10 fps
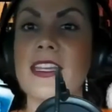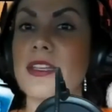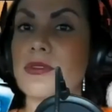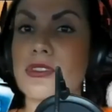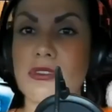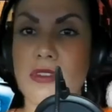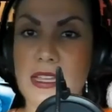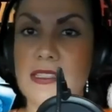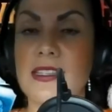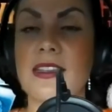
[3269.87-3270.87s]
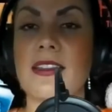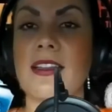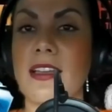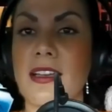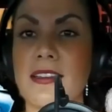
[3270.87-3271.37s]
he was just crazy, and
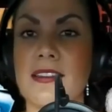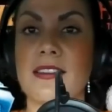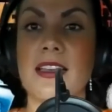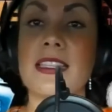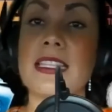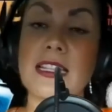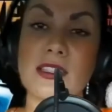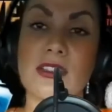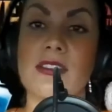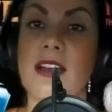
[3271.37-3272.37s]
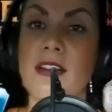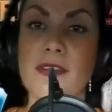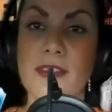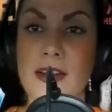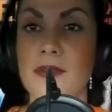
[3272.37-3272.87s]
I think that's good enough.
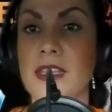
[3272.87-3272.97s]
I don't think